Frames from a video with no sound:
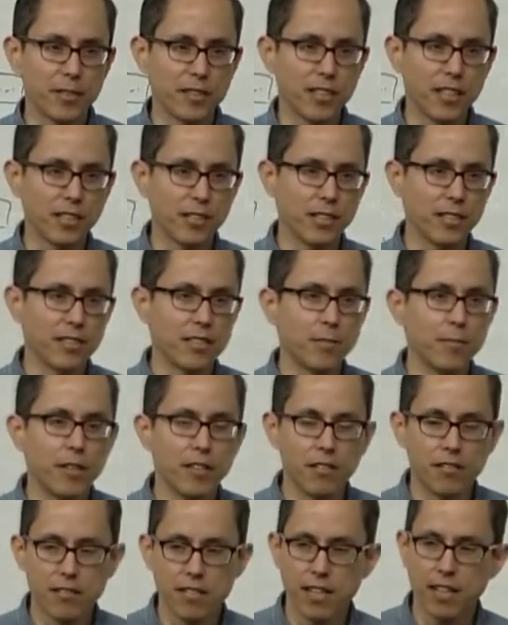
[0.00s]
is not just
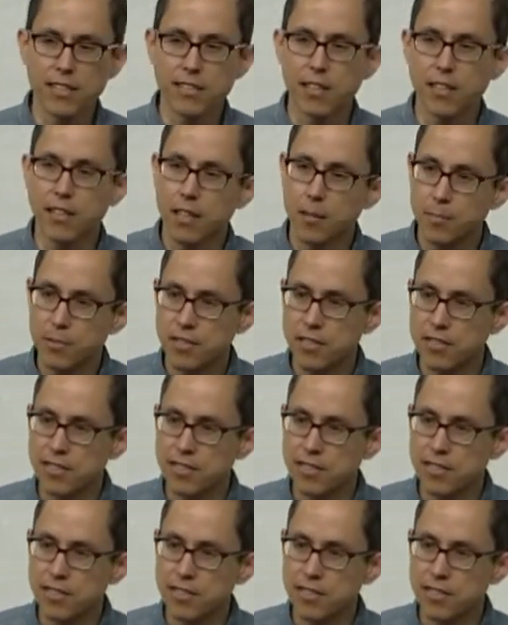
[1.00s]
about tech startups.